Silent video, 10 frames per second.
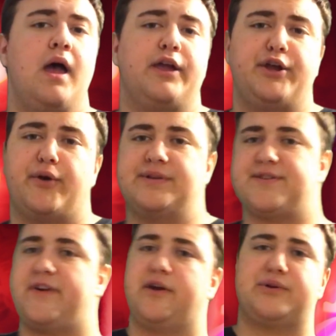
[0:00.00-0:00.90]
You know, it's
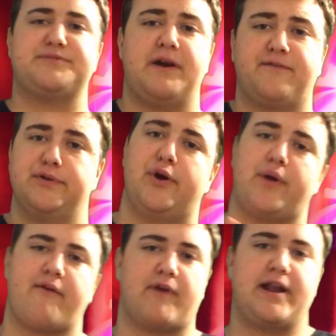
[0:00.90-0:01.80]
a very respectful
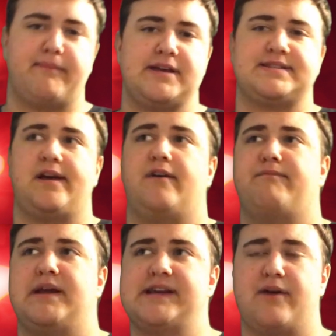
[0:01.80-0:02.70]
note. I've read it
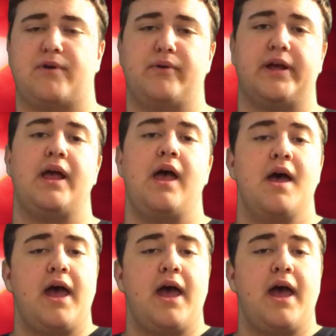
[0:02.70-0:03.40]
myself. My dad wrote it.